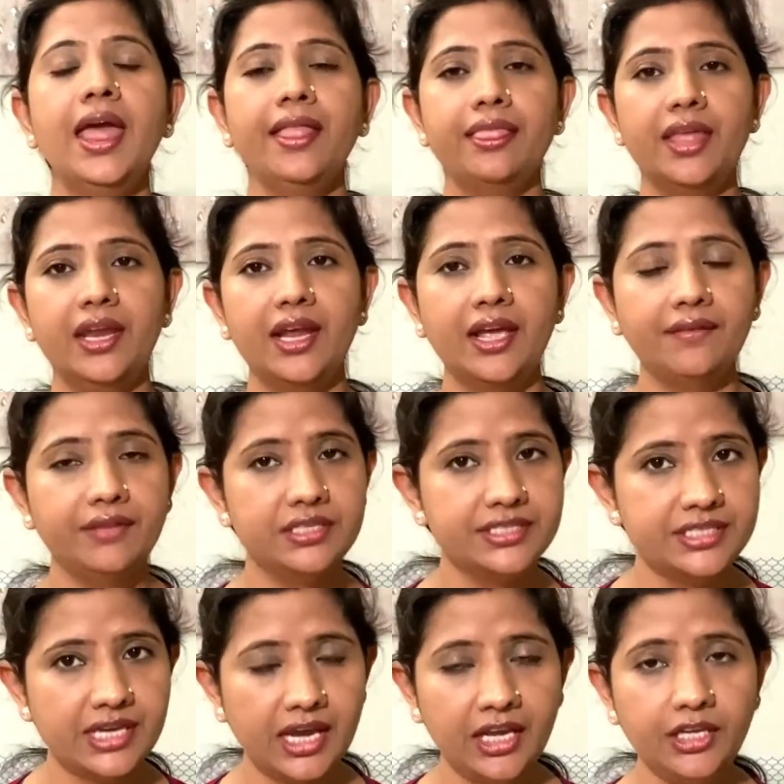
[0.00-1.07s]
Then I will
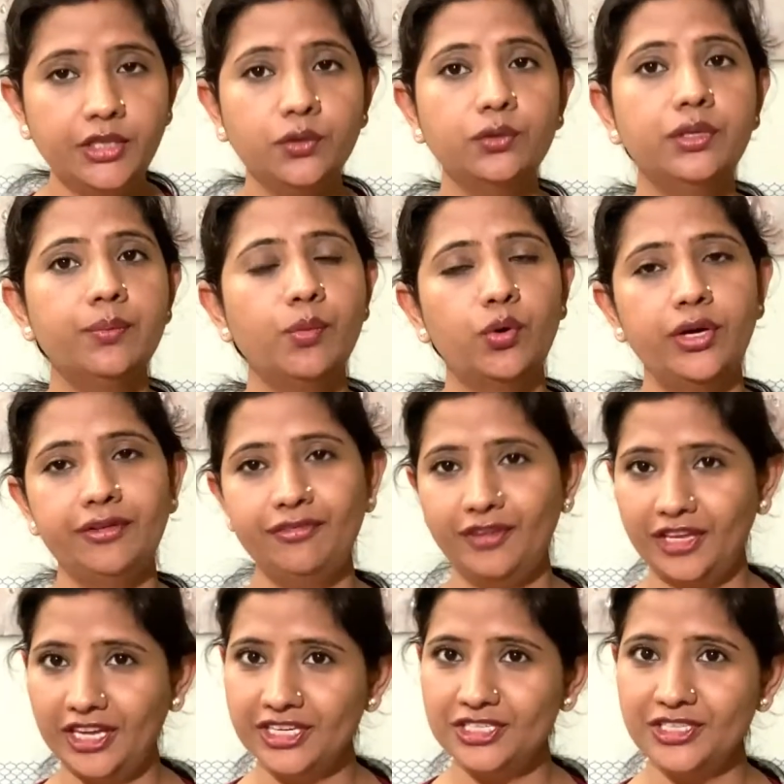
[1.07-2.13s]
tell you the
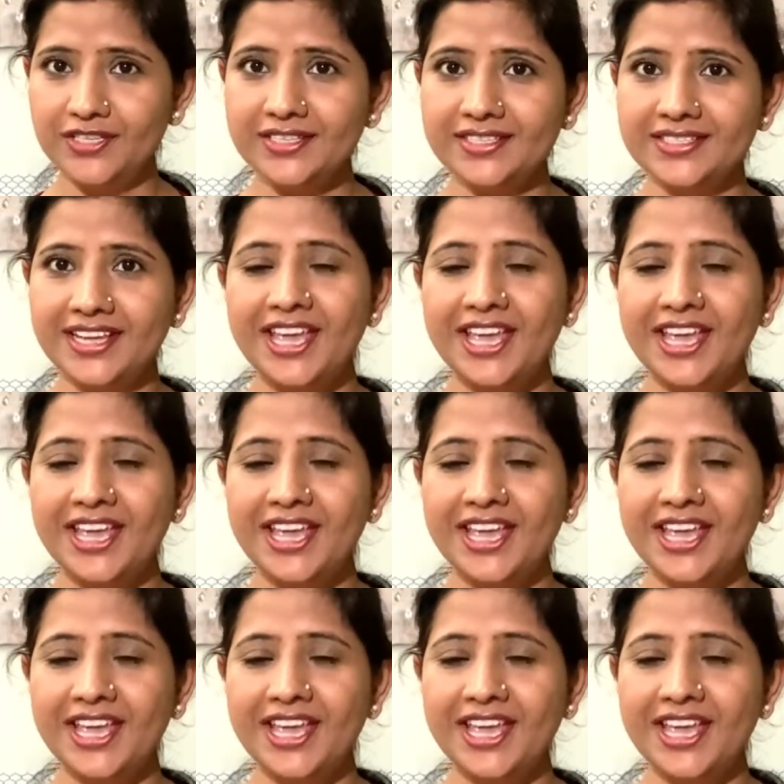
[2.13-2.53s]
modifications.